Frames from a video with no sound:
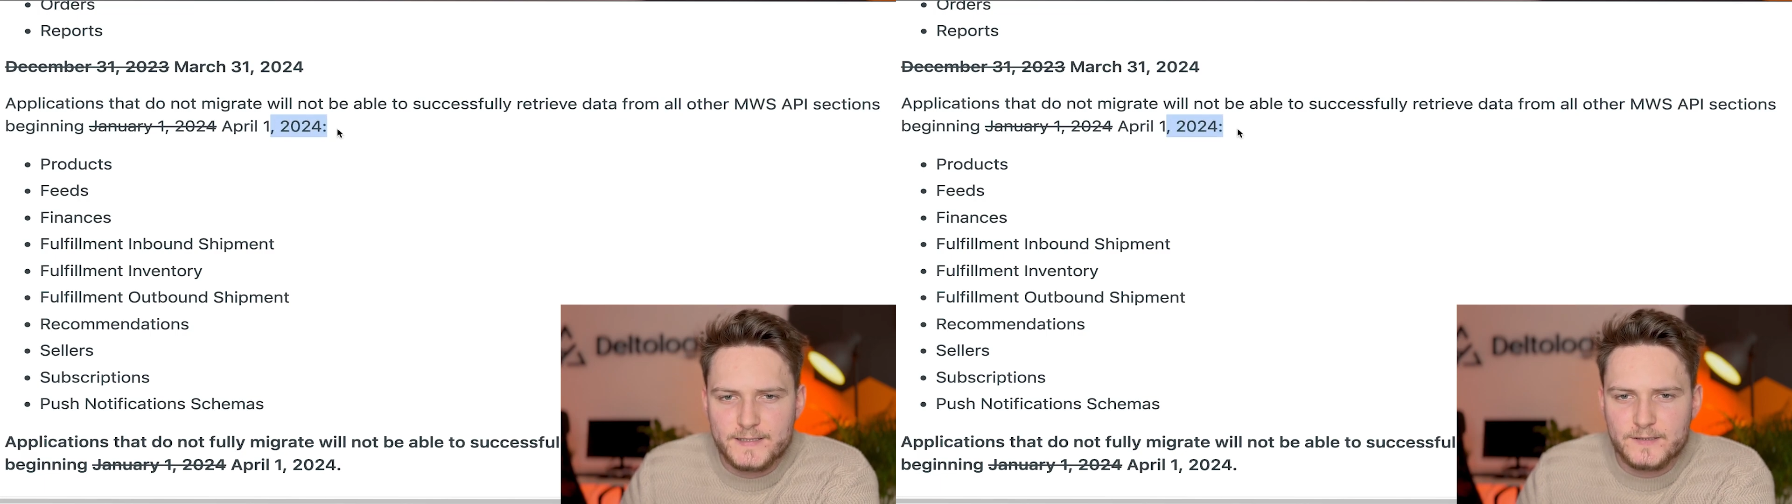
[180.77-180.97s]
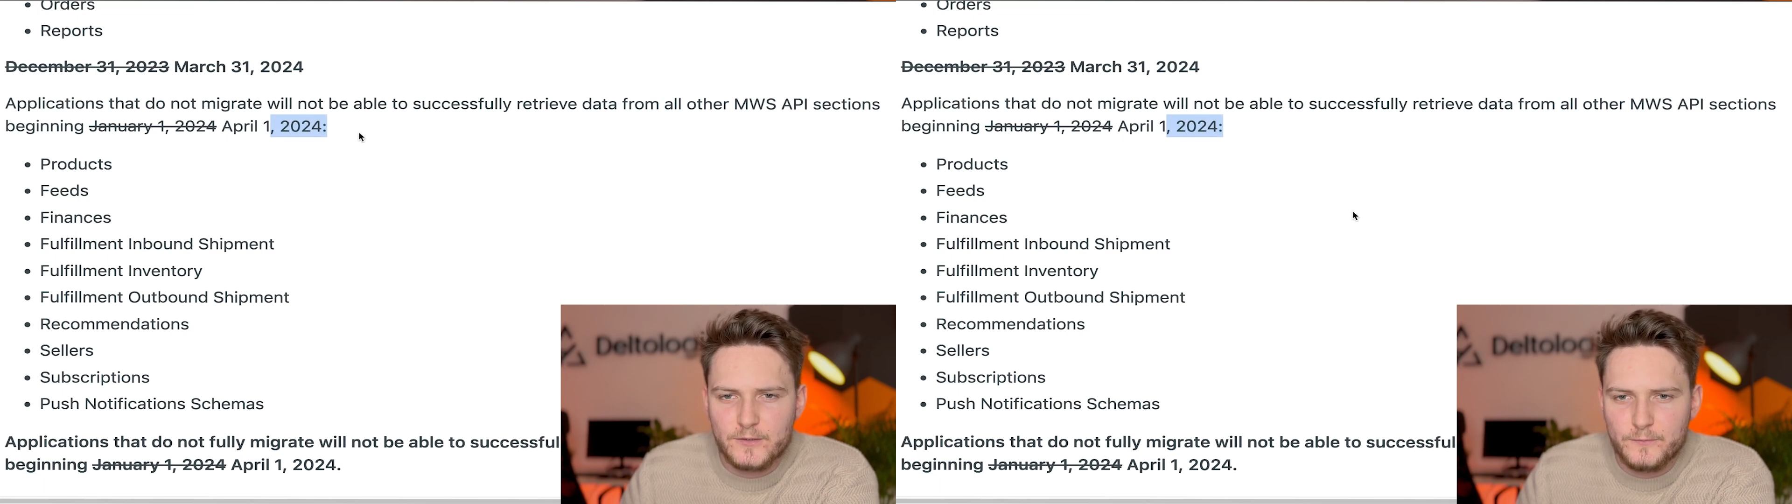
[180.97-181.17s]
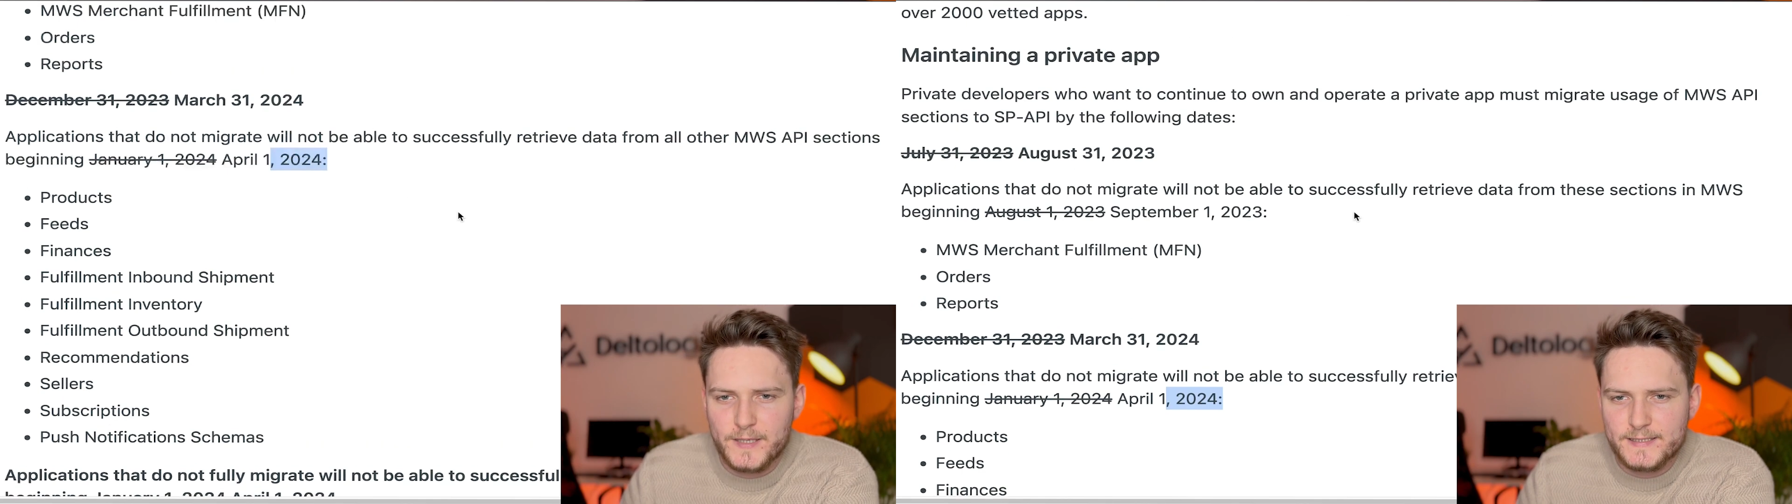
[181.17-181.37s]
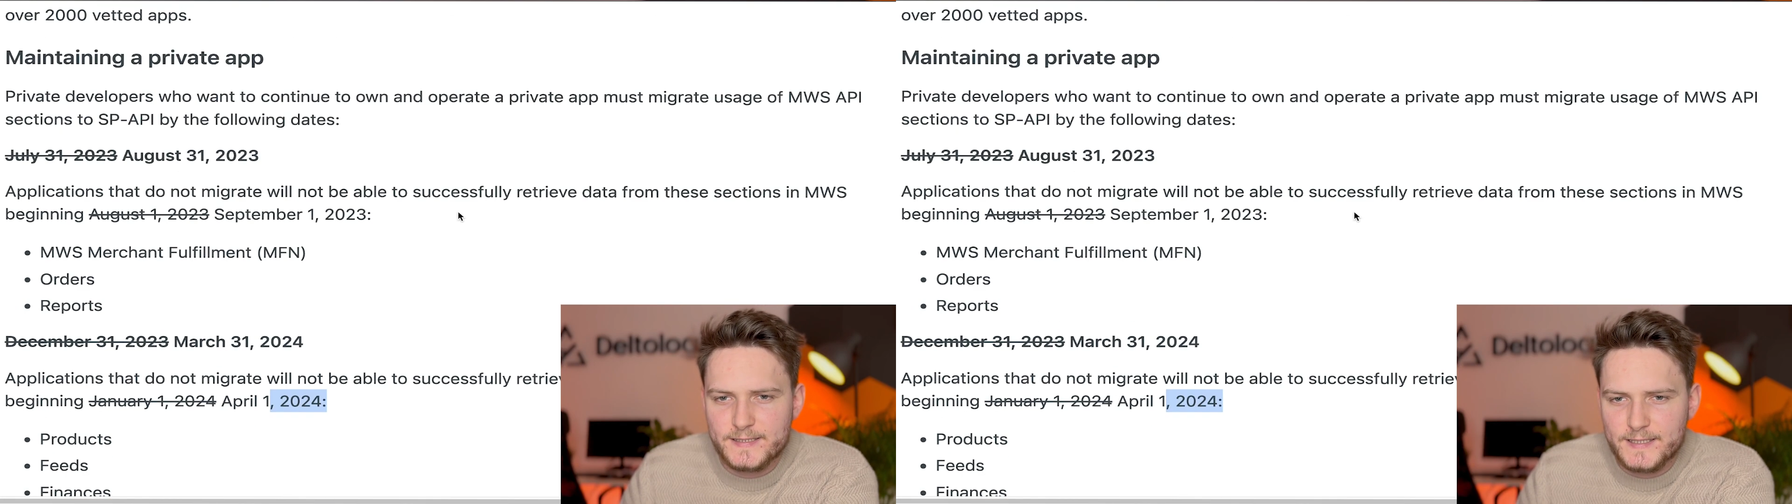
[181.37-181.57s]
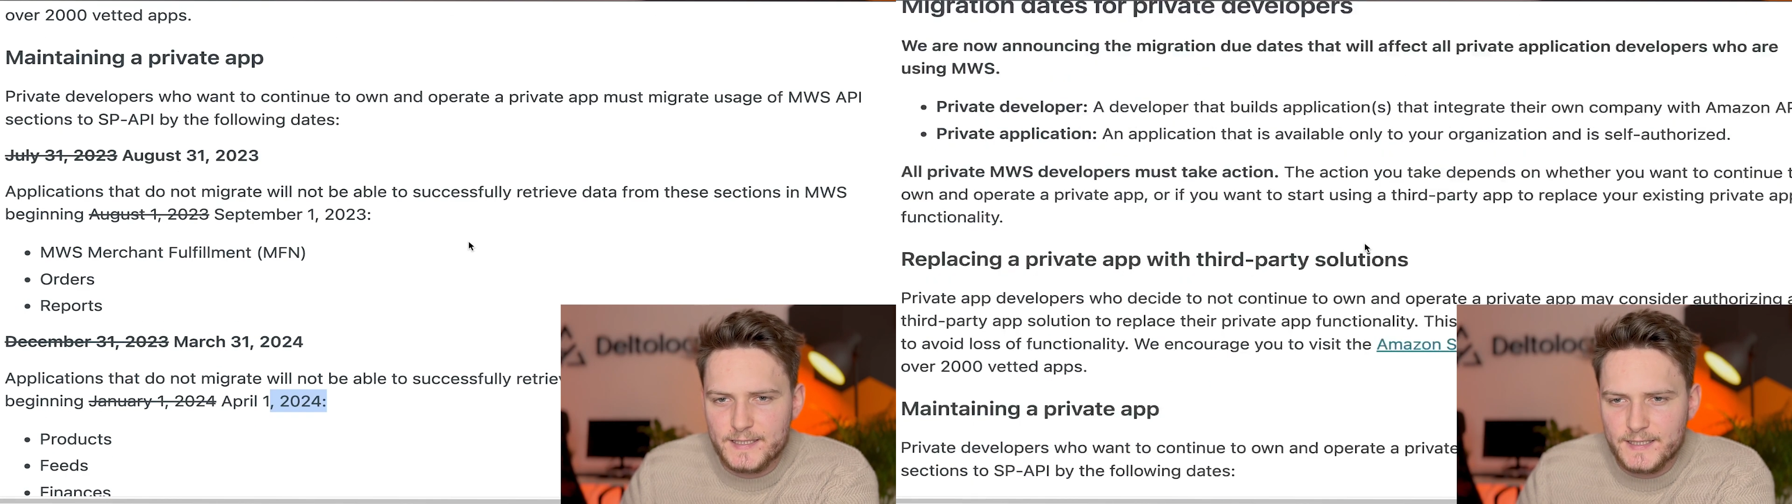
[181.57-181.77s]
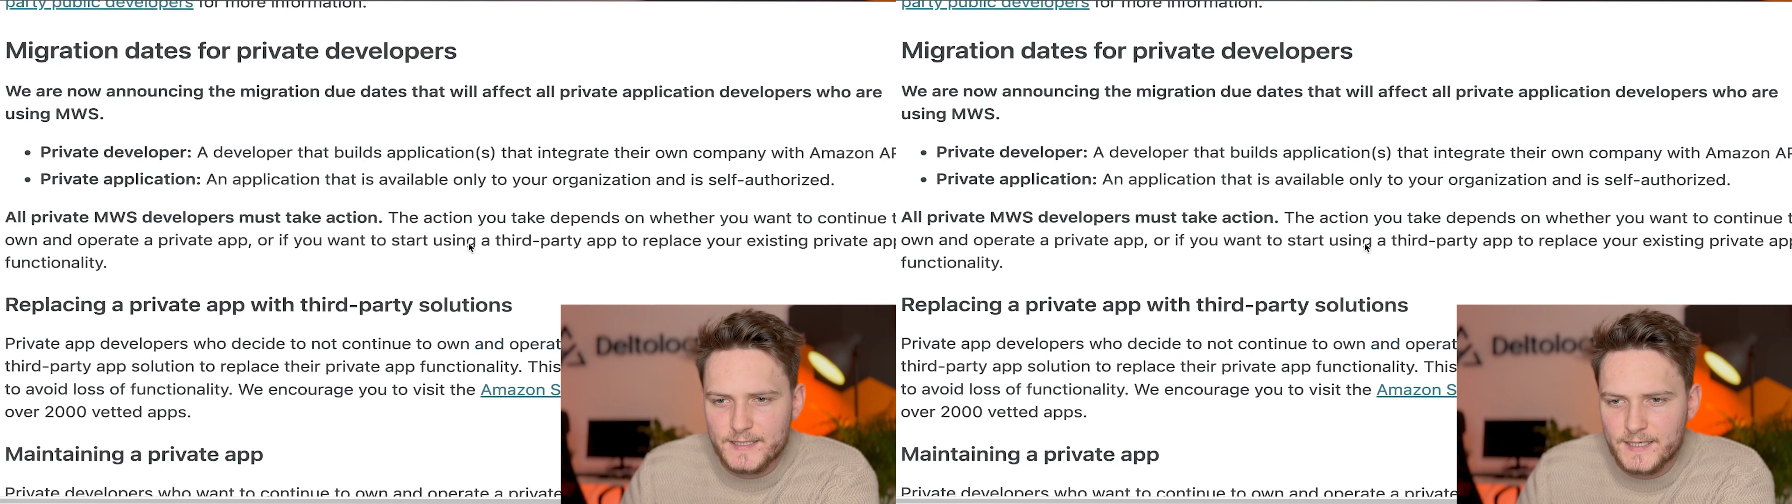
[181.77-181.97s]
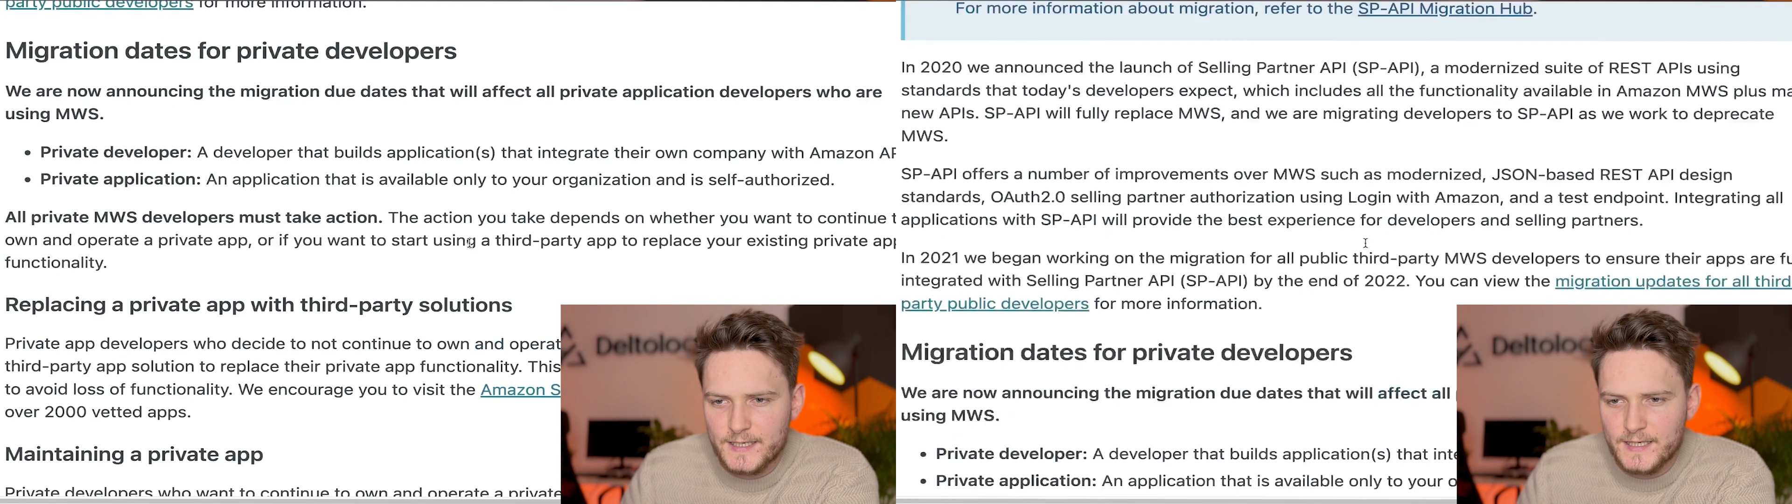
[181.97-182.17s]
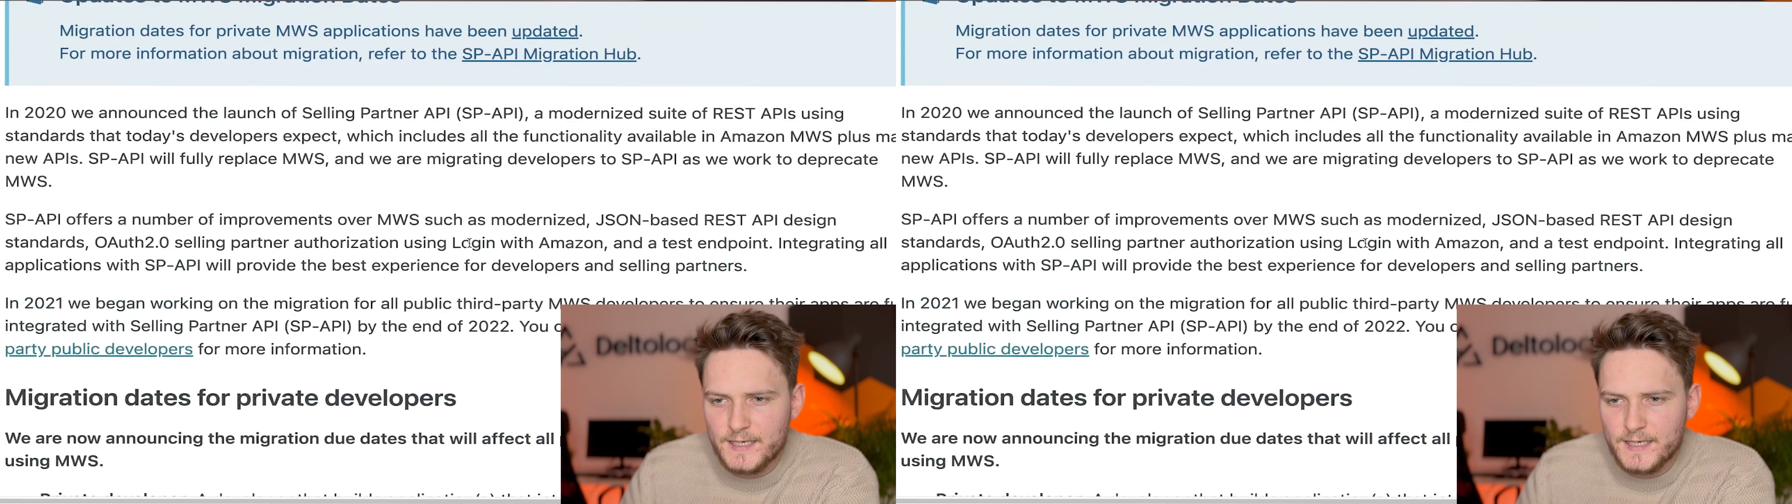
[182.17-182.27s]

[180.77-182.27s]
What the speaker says: So basically,